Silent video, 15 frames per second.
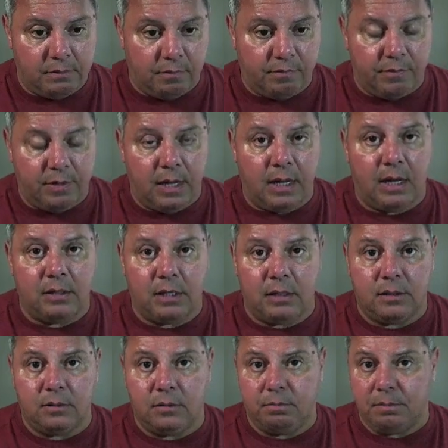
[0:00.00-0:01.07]
But for now, I'd
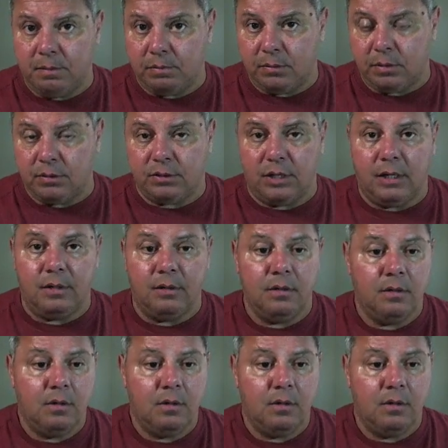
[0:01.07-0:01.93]
like you people to understand